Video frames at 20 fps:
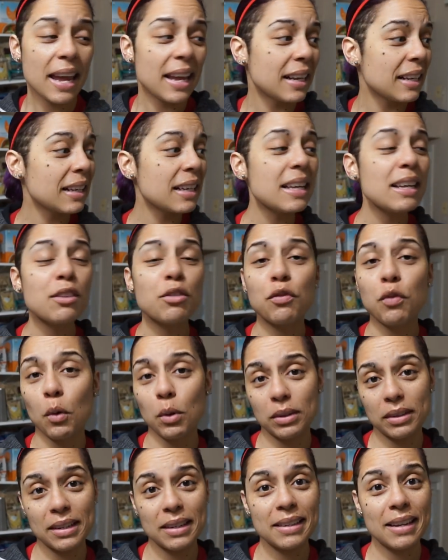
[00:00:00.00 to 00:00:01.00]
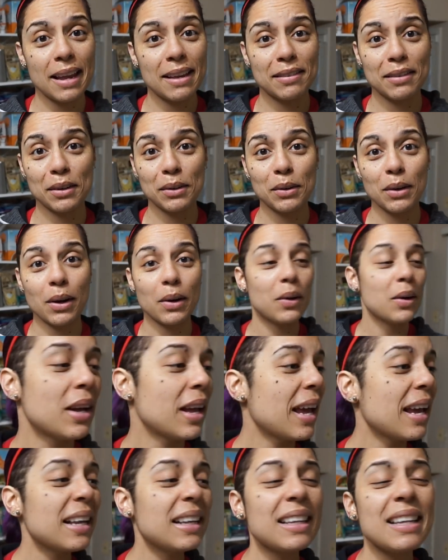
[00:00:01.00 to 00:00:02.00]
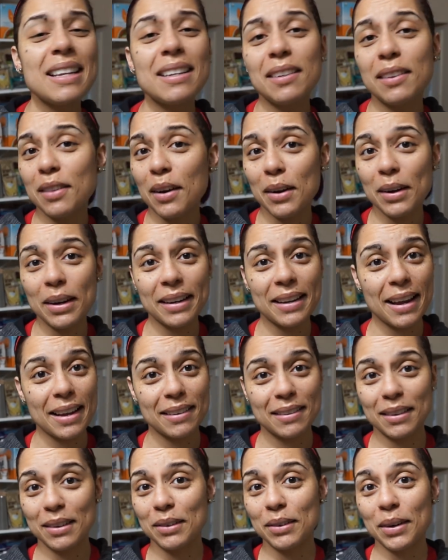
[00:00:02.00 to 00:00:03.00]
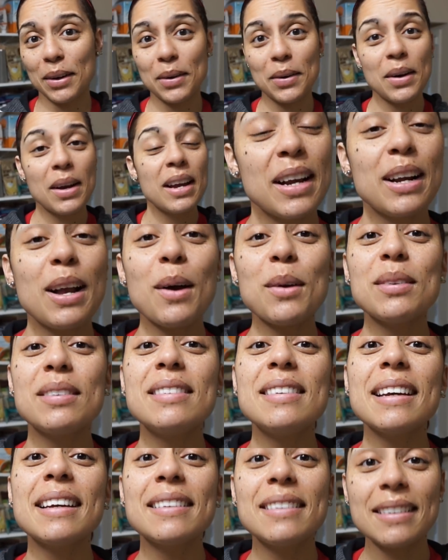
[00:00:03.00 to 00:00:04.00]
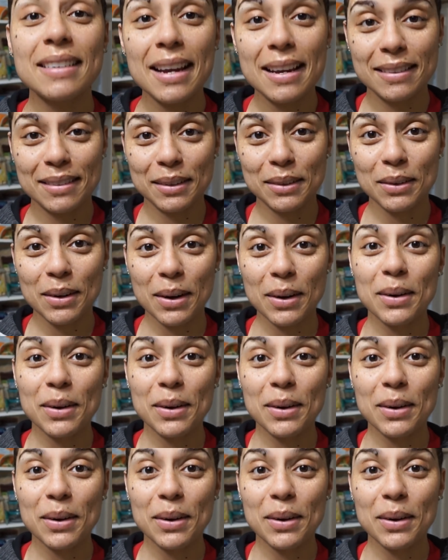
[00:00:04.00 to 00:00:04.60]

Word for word: At least fourteen days in a row, at least thirty days in a row, go sixty days in a